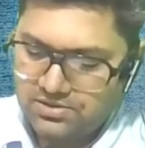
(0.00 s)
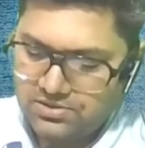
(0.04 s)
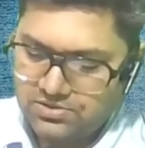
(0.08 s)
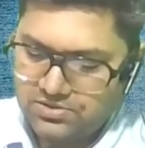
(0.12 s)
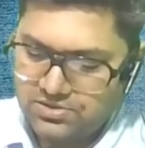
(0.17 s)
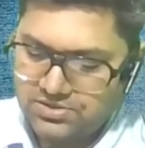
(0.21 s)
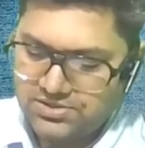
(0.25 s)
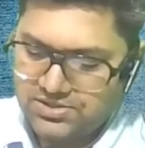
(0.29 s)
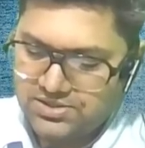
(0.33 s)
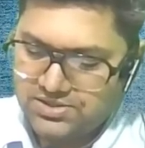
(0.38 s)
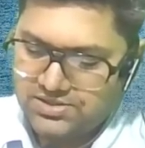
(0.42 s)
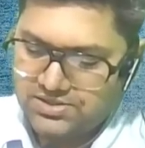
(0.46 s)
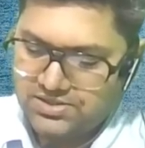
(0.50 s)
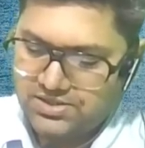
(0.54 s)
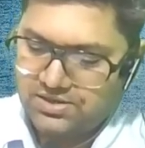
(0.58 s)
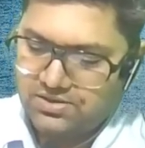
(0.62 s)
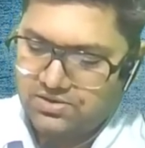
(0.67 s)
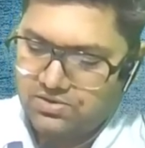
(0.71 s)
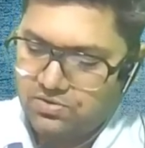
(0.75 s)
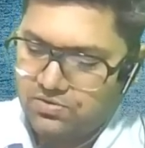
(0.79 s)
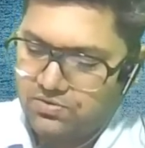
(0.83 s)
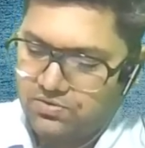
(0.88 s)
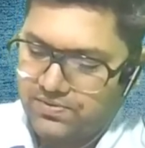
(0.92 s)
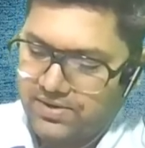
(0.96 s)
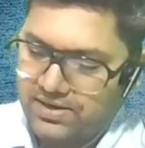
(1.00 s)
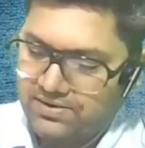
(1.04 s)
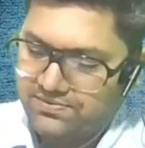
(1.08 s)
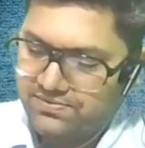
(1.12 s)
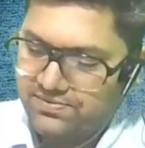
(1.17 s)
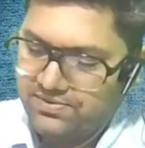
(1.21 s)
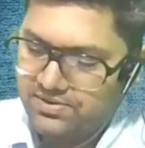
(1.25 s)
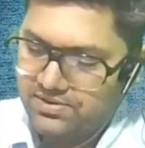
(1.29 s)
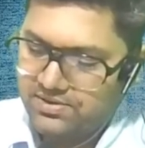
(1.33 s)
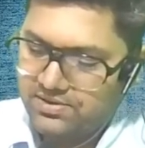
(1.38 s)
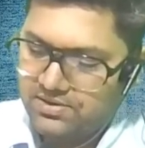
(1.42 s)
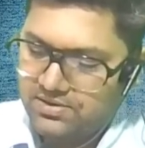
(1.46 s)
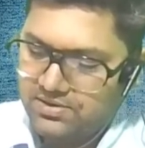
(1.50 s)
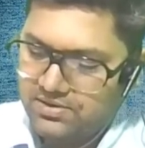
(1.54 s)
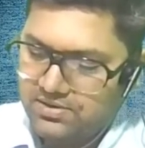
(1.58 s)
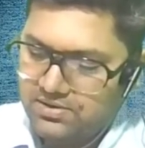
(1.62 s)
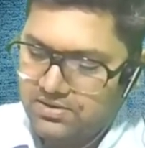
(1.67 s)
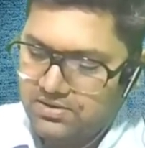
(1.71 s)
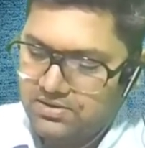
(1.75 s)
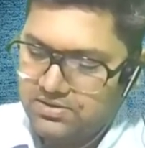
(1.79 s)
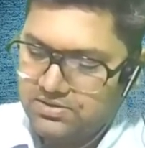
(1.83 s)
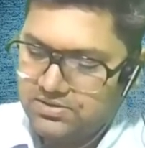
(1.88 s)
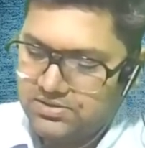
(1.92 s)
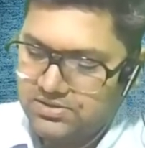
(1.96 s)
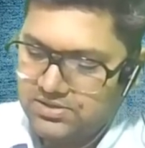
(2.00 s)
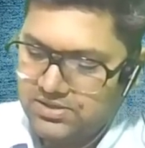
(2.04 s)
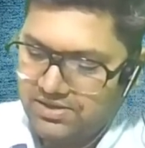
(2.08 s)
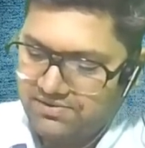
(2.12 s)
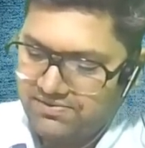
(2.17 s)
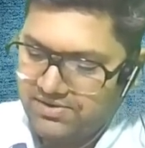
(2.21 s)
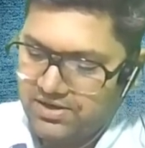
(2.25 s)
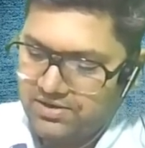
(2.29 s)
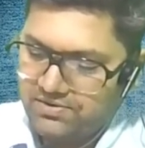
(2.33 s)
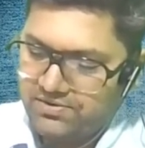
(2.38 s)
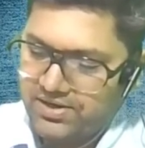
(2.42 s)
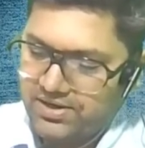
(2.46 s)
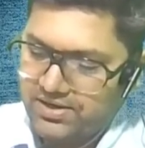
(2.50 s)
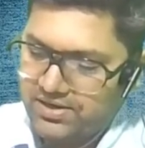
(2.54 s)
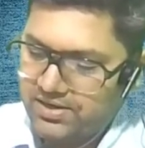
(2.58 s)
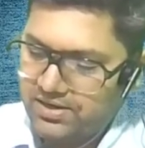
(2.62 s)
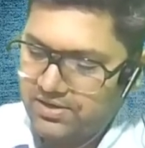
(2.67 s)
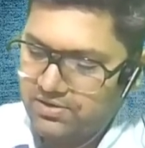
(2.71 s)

So 60 into 12, 720.